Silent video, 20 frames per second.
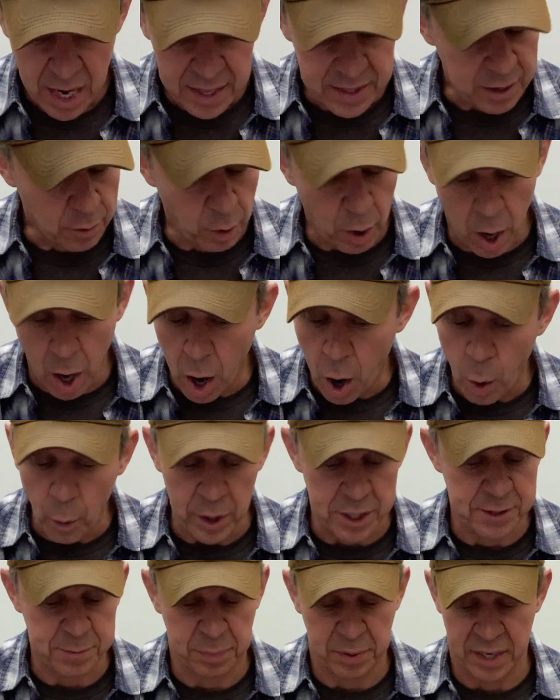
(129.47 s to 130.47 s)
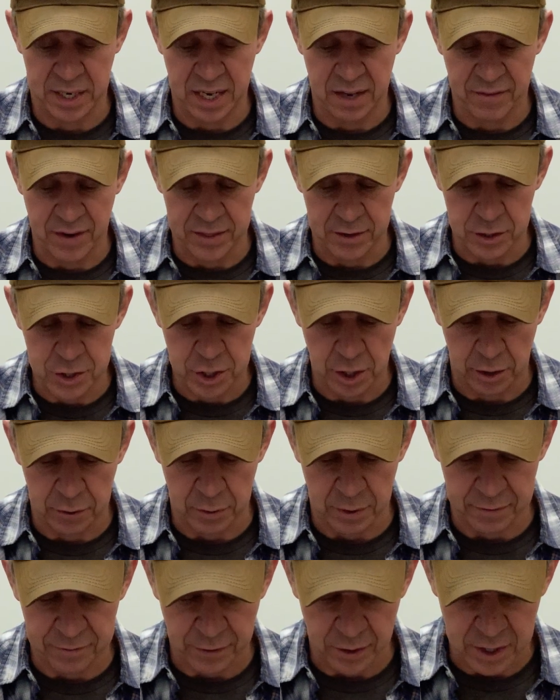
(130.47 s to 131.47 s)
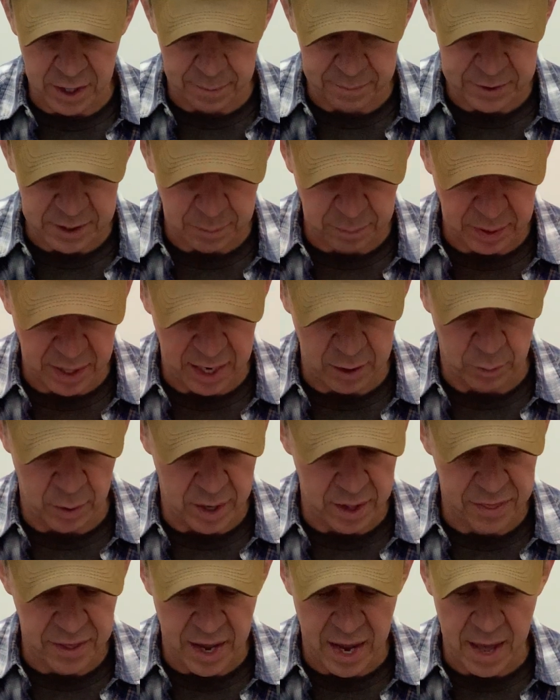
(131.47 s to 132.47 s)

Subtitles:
There were always plenty of other children for him to play with,